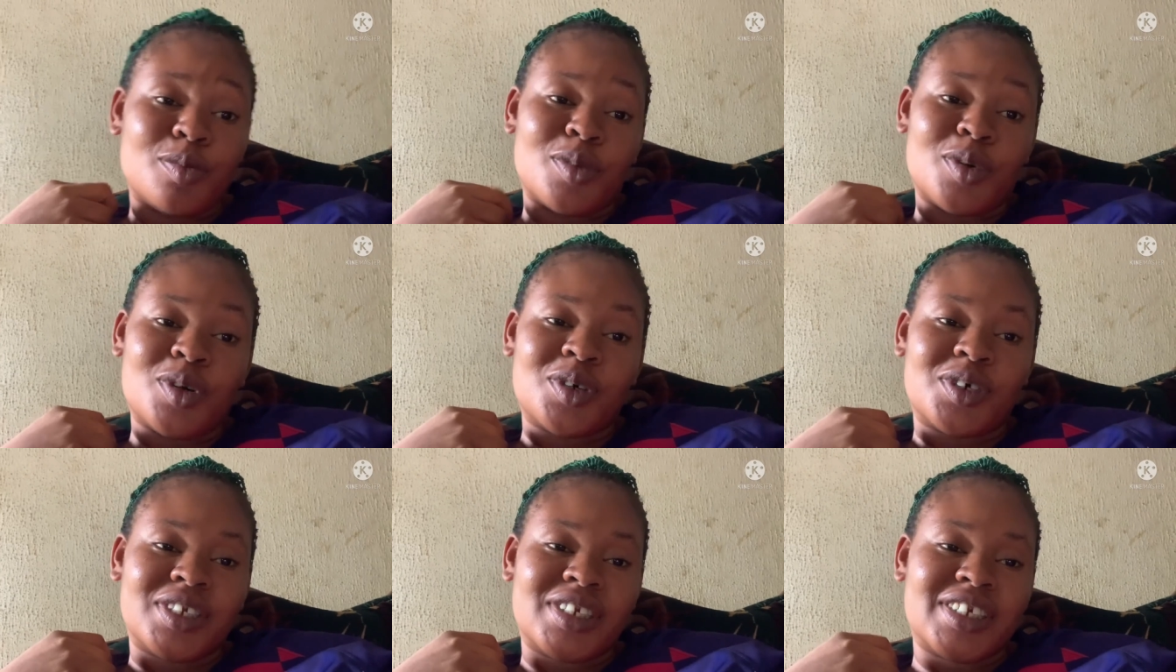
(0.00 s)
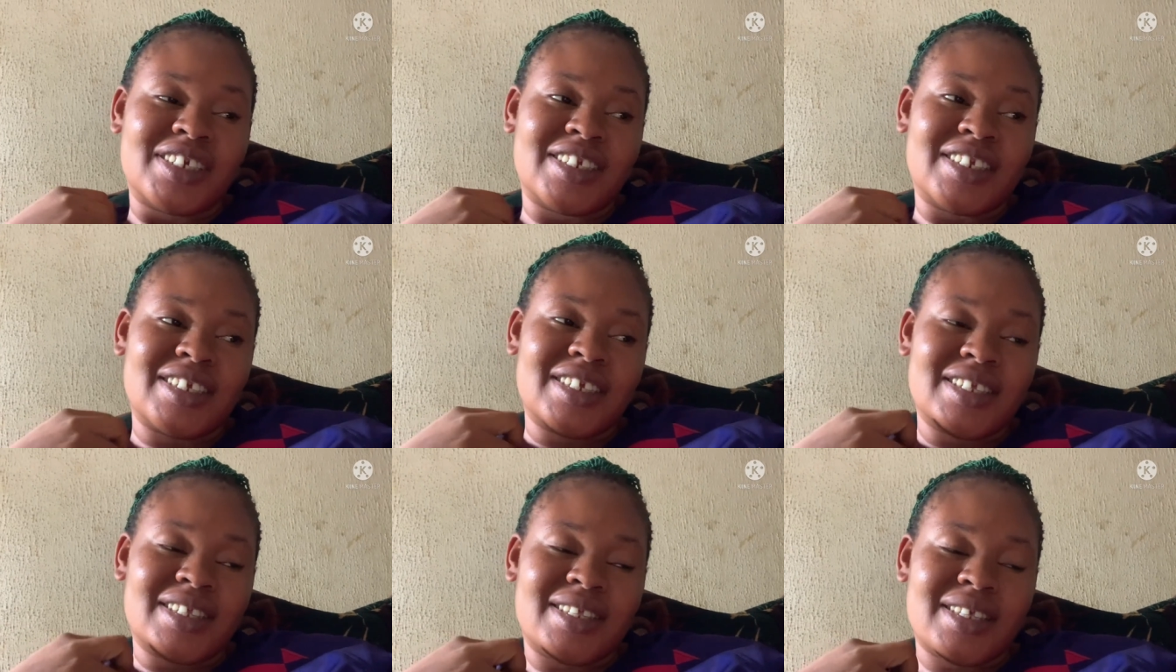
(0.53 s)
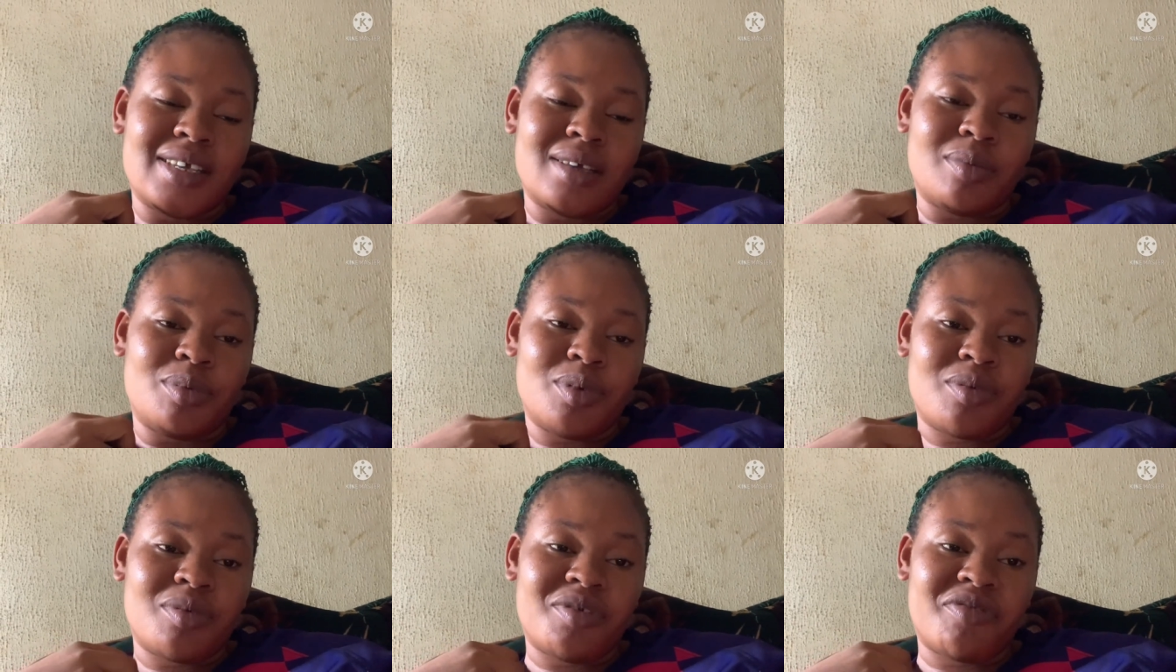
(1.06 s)
morning. It's a
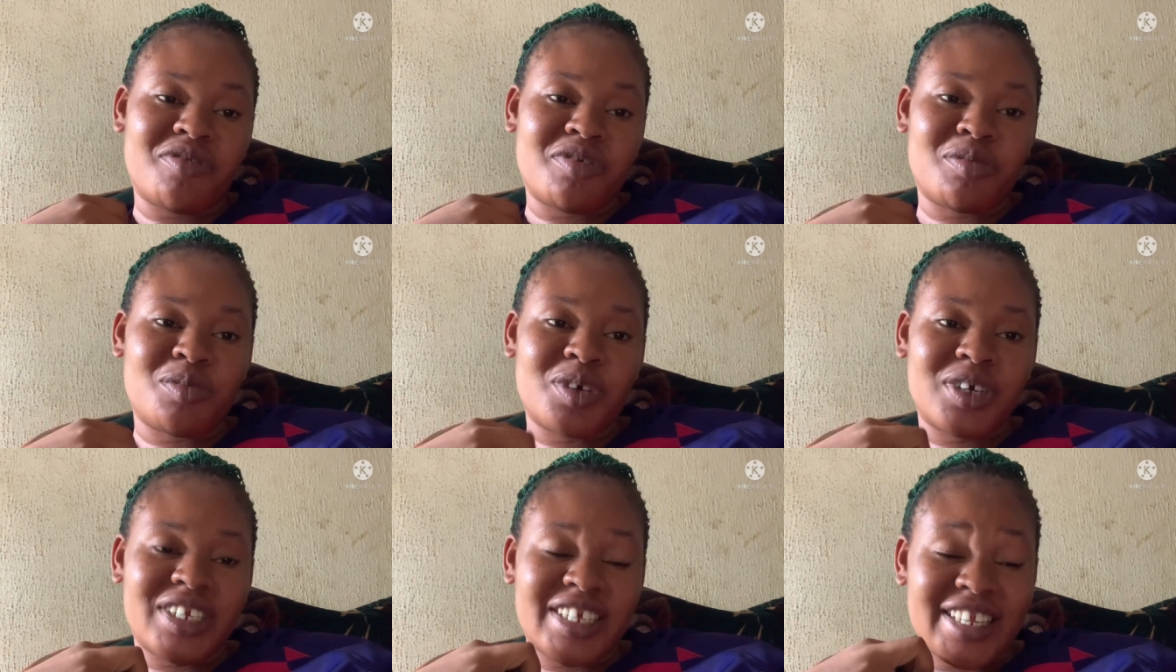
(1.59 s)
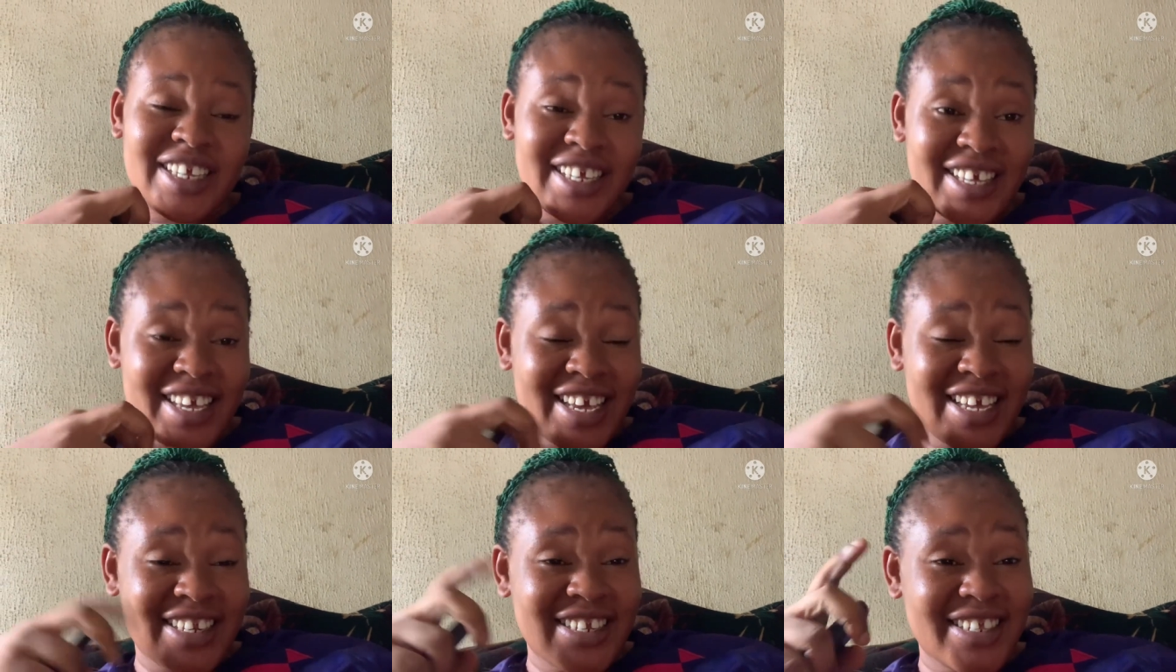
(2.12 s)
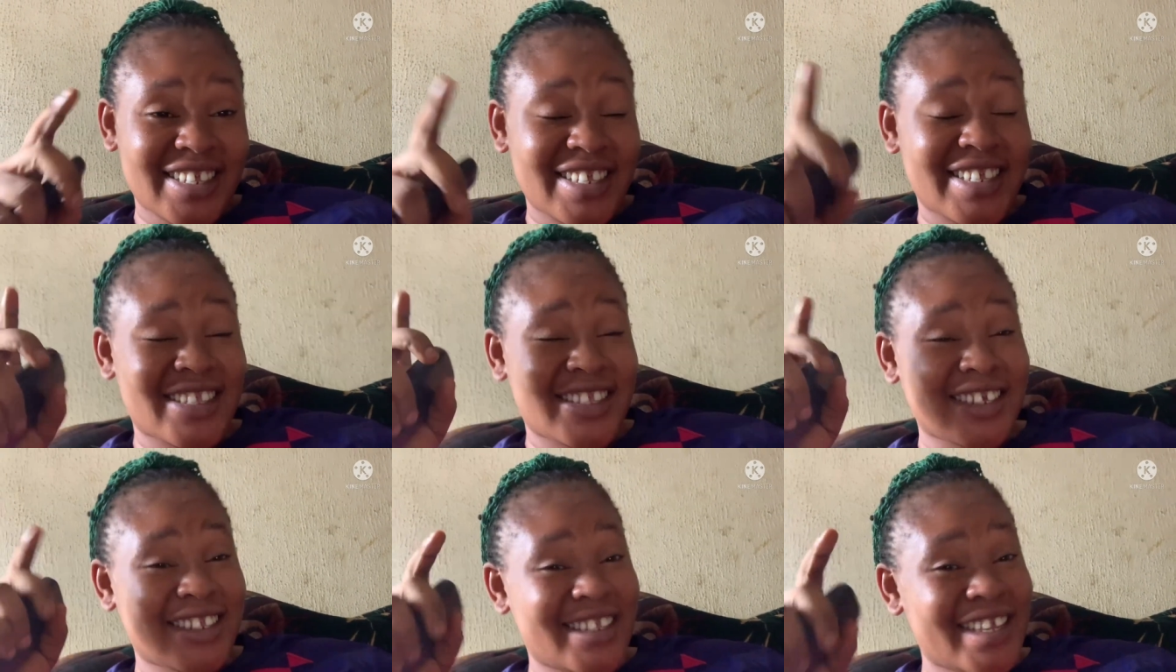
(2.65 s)
beautiful morning again. This
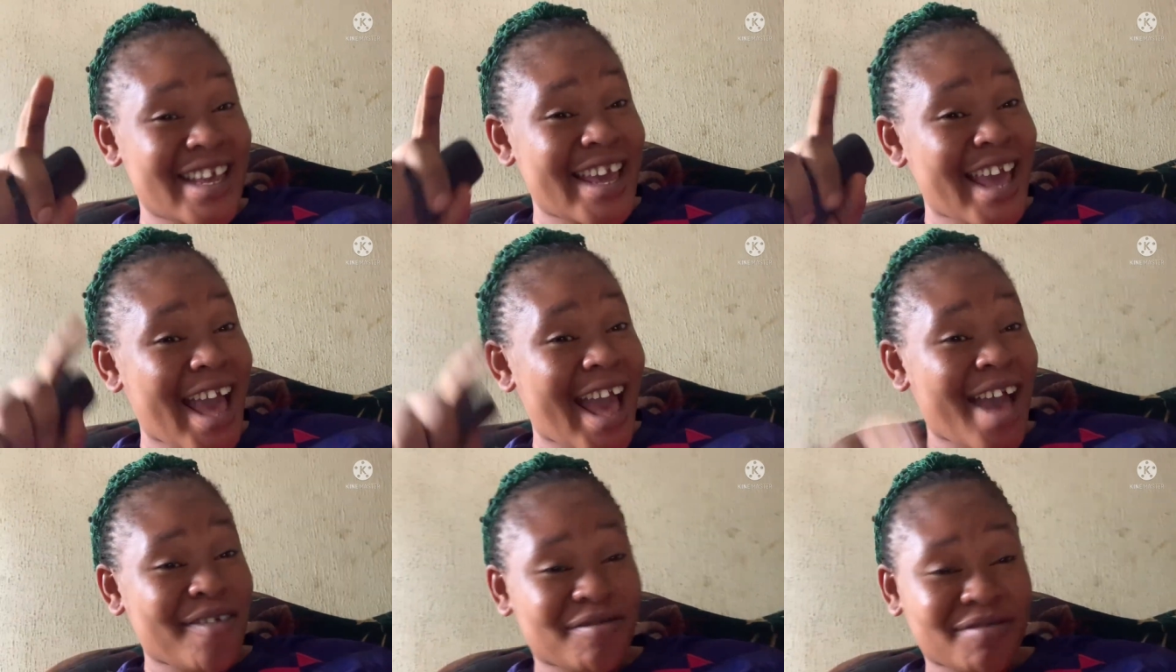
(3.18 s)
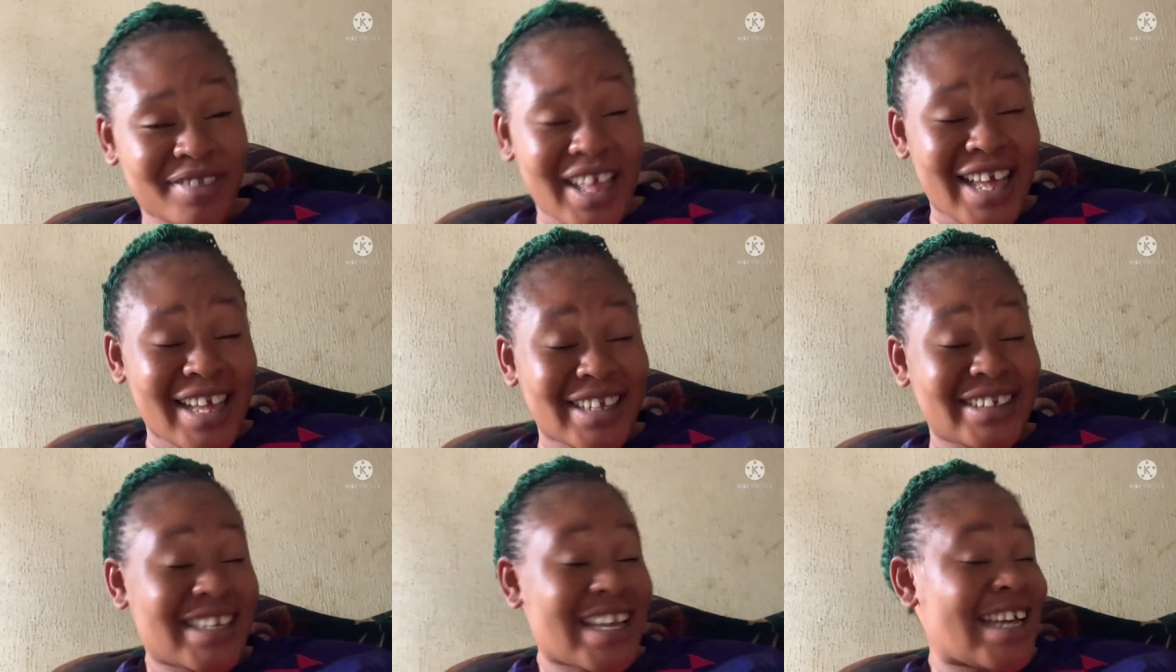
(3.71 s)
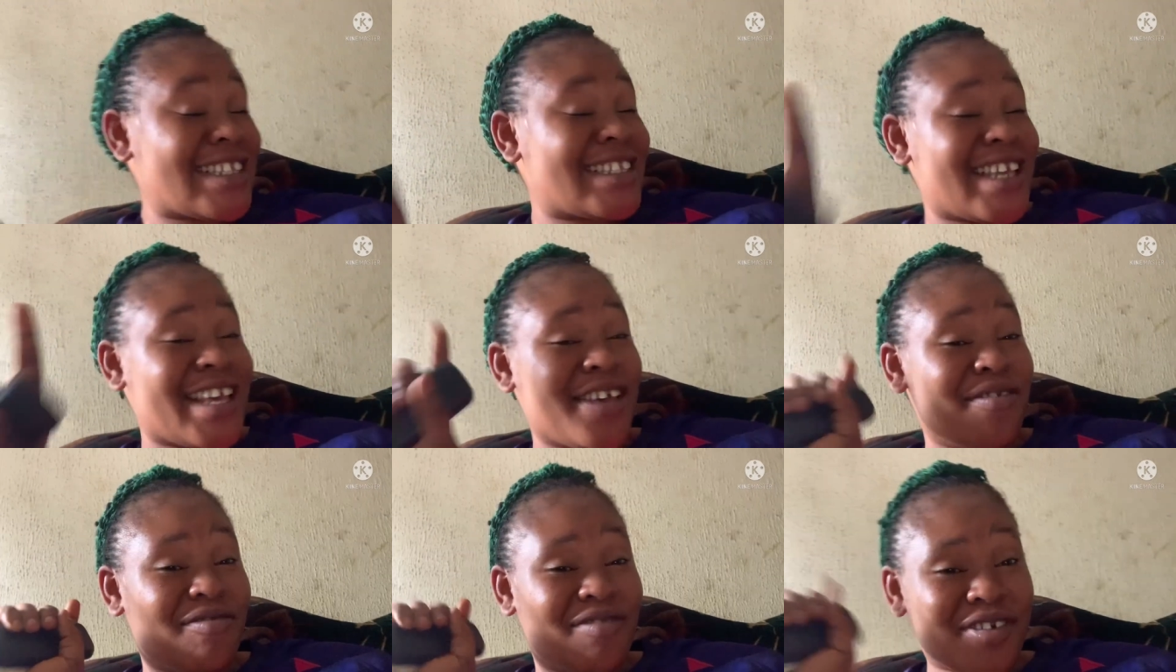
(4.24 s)
is the day after that
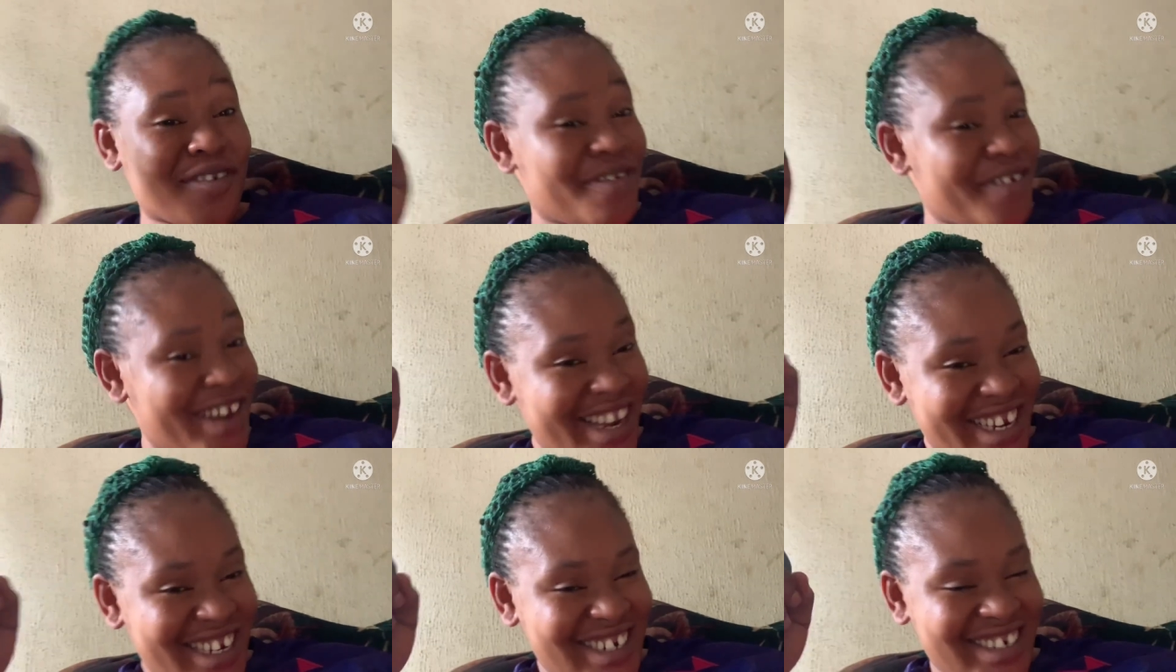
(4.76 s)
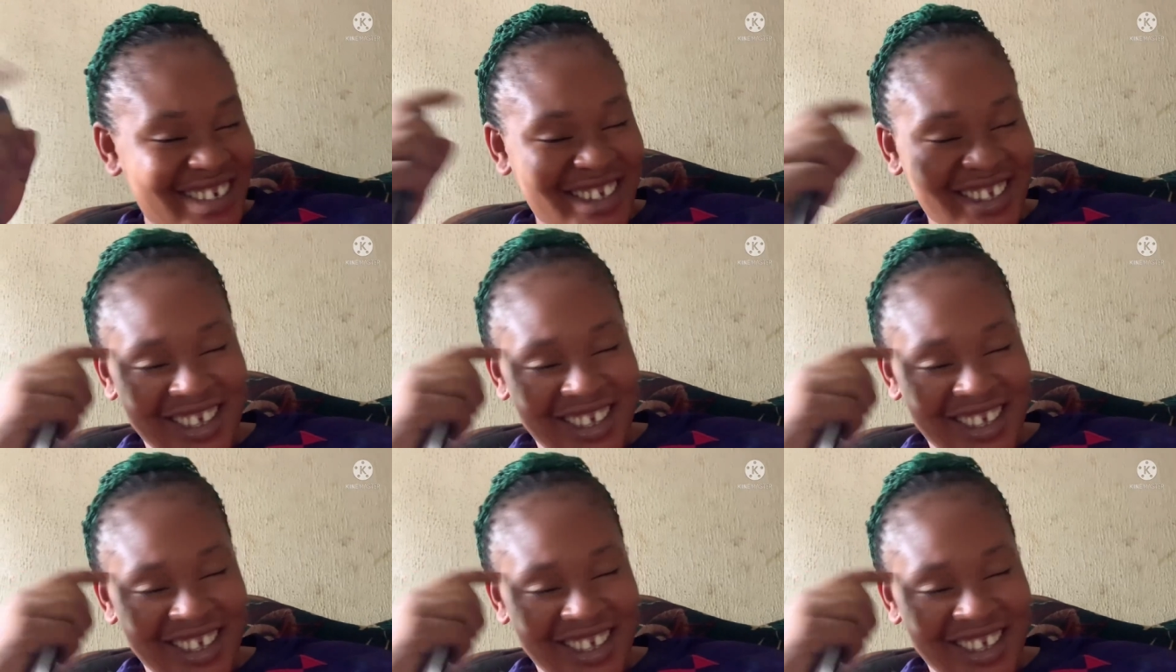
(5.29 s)
heavy rain.